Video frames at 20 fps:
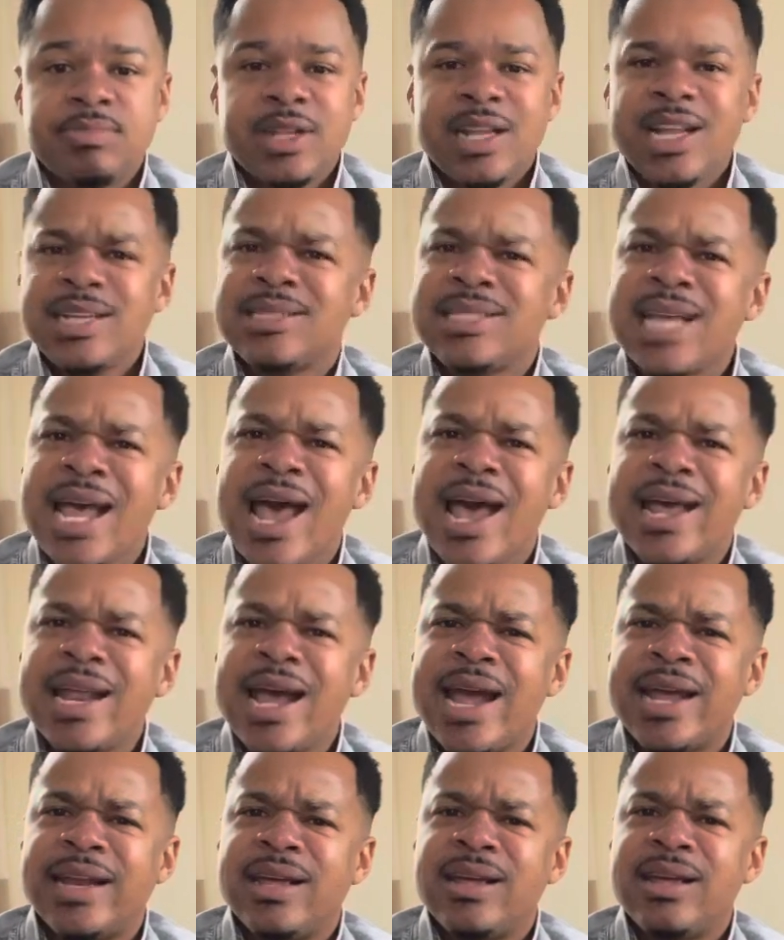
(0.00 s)
That's sad,
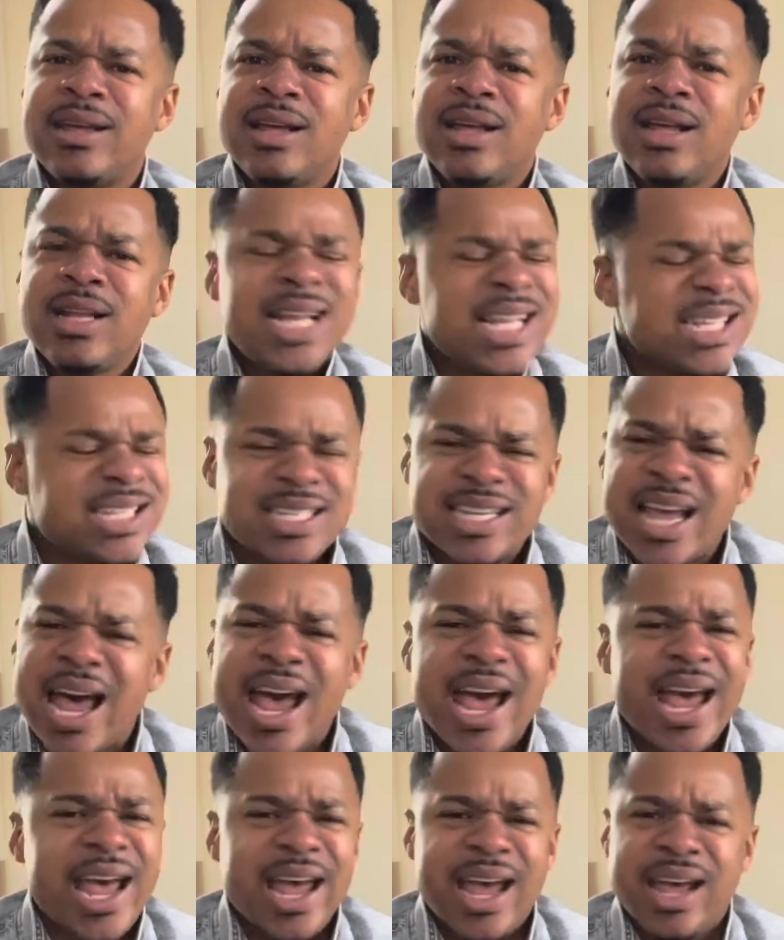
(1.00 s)
ain't it? That's
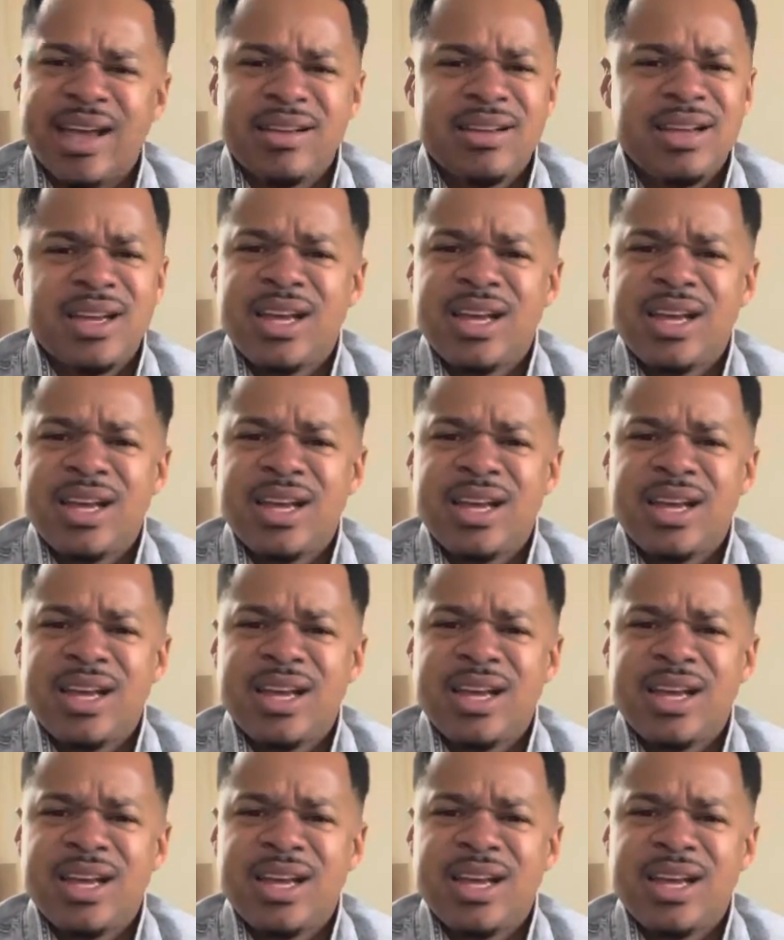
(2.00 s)
sad.